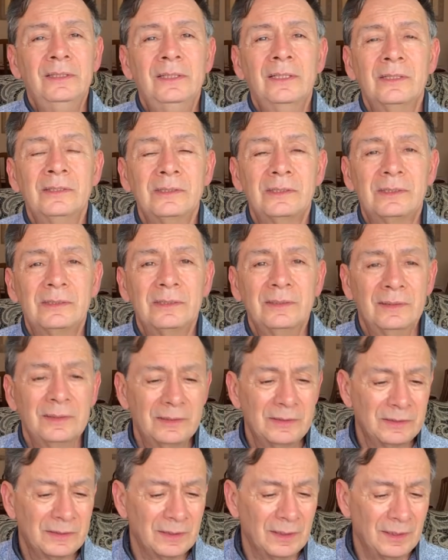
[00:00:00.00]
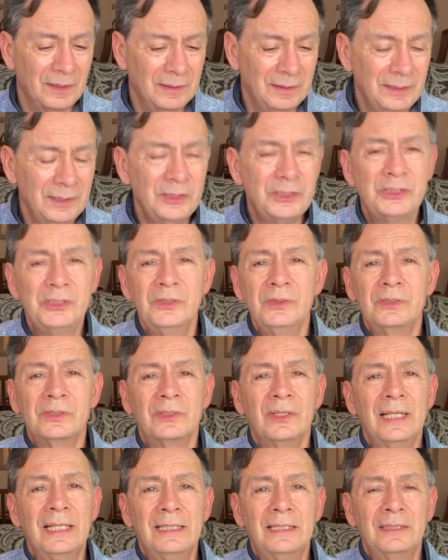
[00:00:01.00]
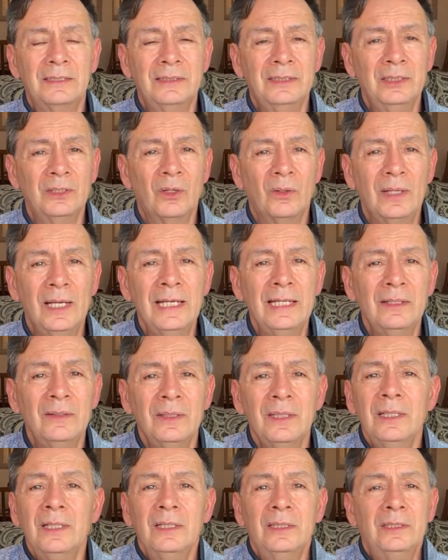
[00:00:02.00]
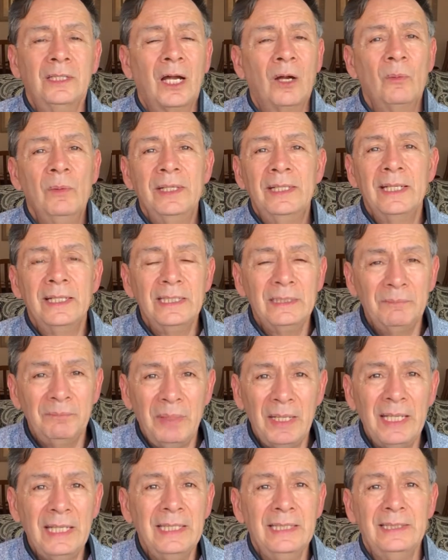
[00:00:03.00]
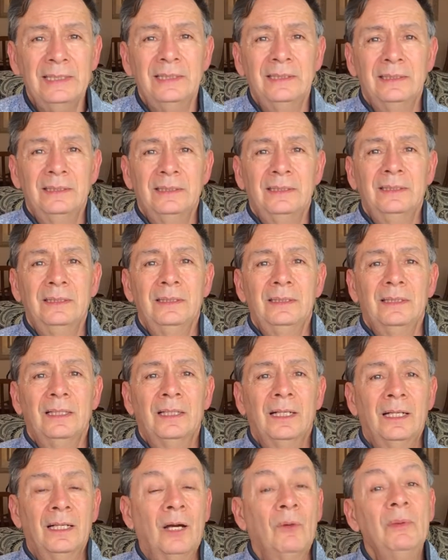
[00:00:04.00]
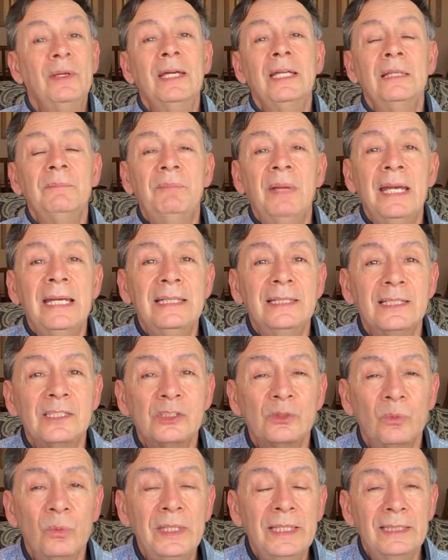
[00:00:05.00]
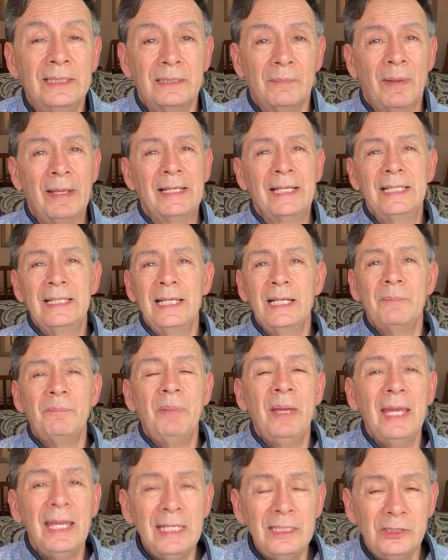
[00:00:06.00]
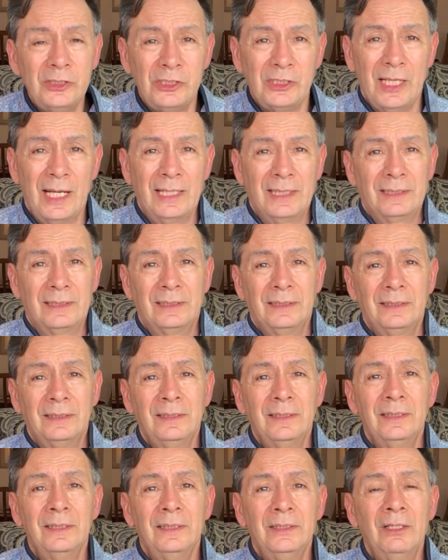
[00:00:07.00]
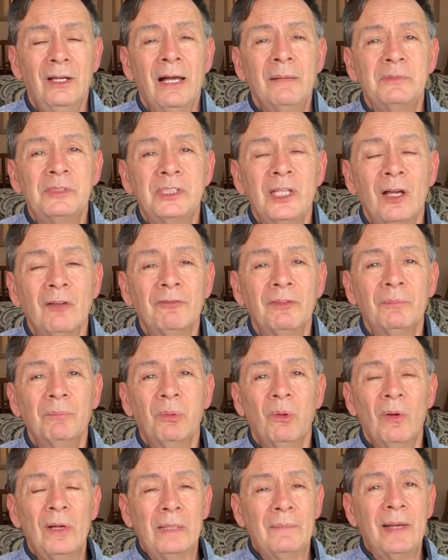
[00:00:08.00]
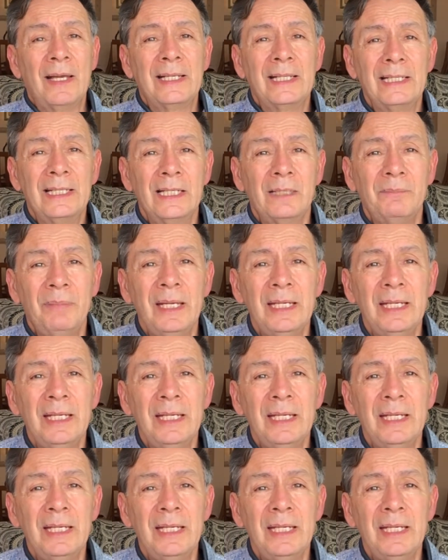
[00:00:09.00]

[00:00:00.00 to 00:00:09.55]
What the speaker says: There's issues like, you know, hey, are we getting paid? Are we getting paid this week? Am I going to get a paycheck? You know, I'm self-employed. Am I going to get a